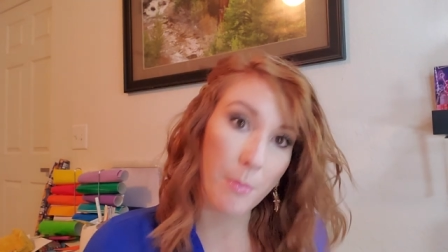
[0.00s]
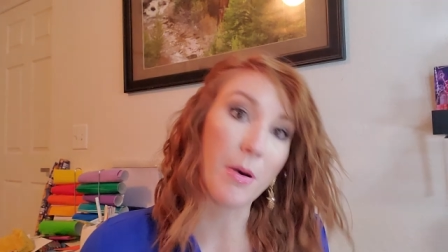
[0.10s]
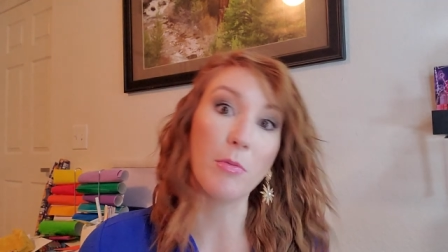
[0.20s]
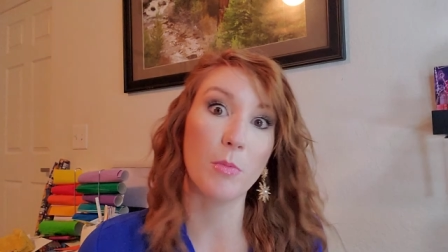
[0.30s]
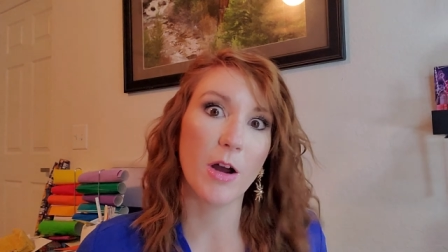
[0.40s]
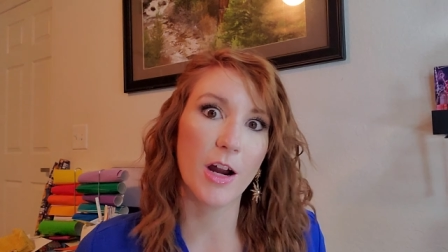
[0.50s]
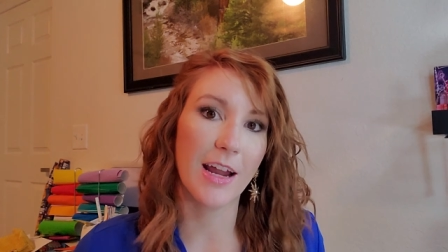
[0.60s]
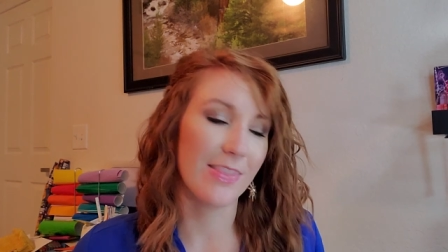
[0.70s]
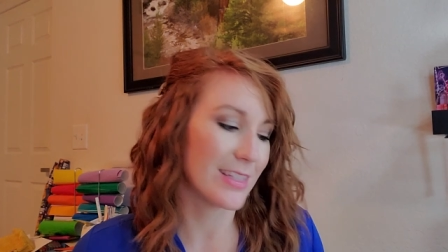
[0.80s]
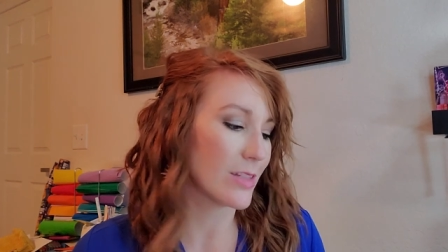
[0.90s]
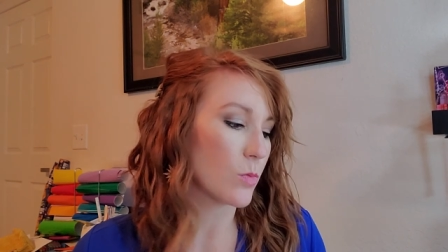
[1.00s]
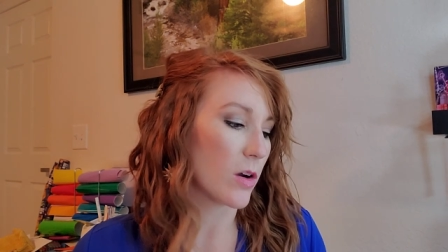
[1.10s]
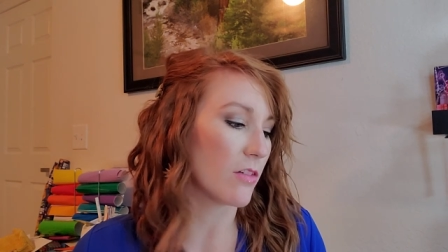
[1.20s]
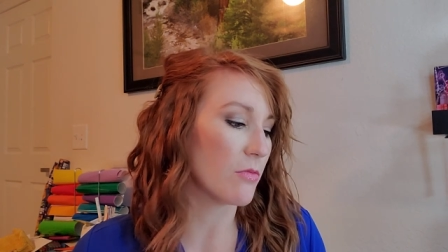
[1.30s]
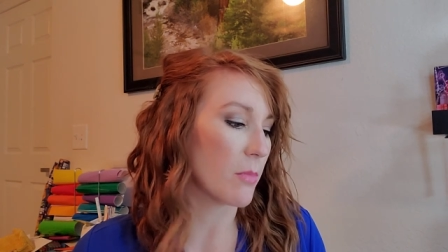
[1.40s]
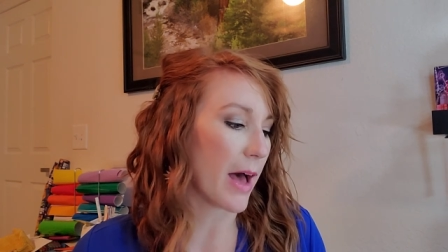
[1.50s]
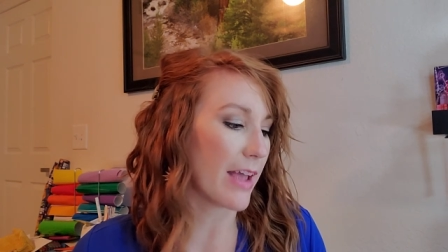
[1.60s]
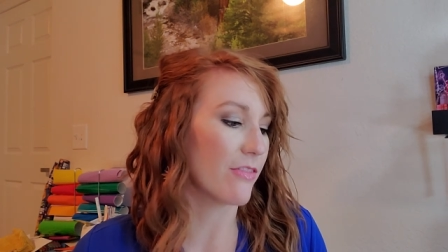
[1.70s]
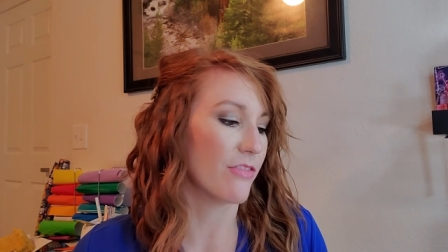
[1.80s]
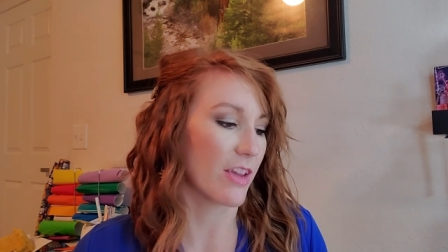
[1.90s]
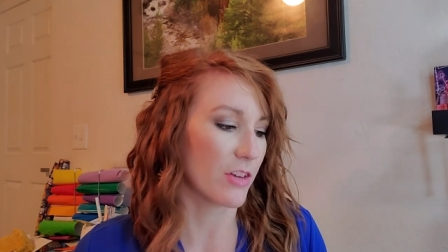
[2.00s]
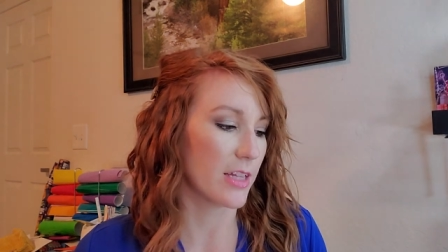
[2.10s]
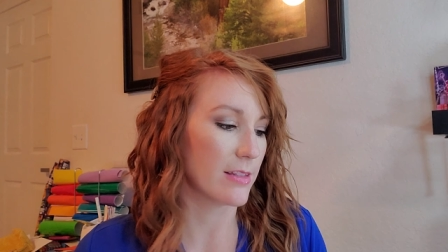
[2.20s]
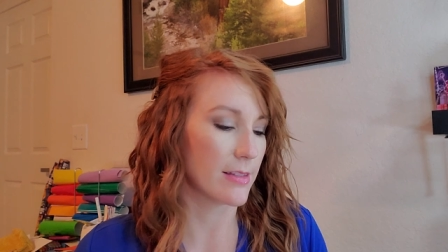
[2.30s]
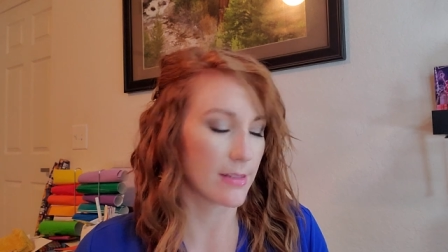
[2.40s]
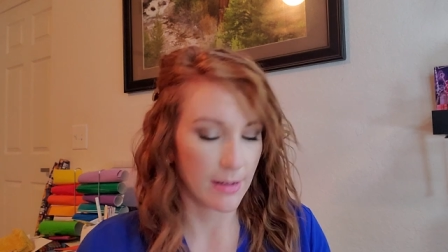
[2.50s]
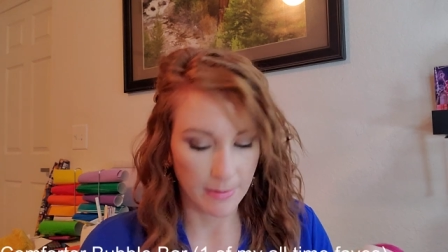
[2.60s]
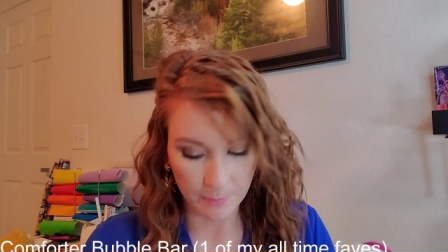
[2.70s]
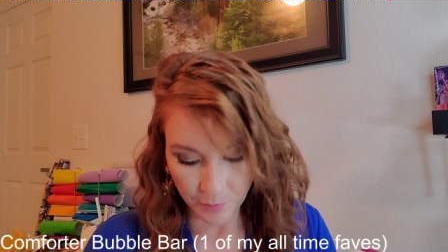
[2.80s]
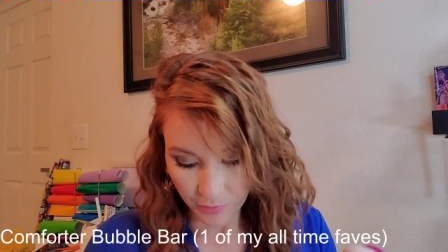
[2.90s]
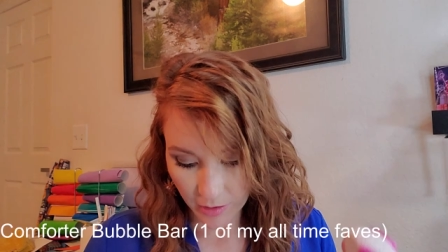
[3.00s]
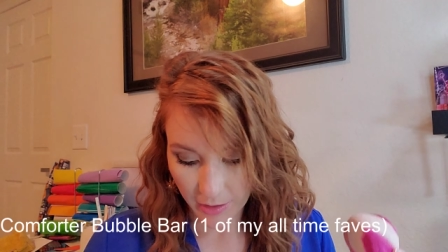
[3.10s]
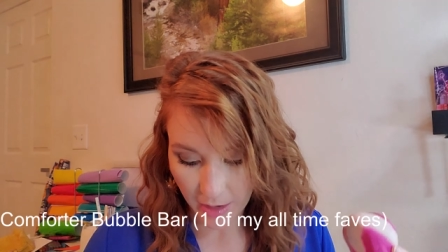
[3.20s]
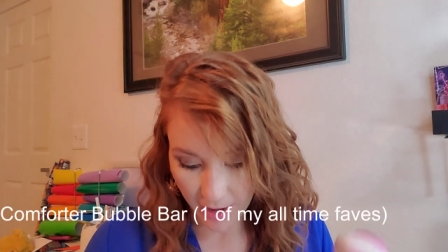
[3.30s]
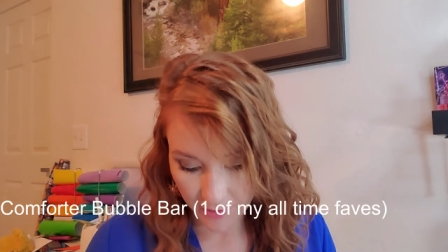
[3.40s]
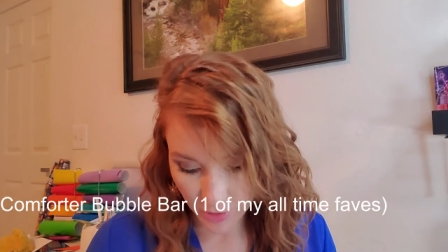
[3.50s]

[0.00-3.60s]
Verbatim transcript: Bubble Bar, and this is one of my favorites. Like, I have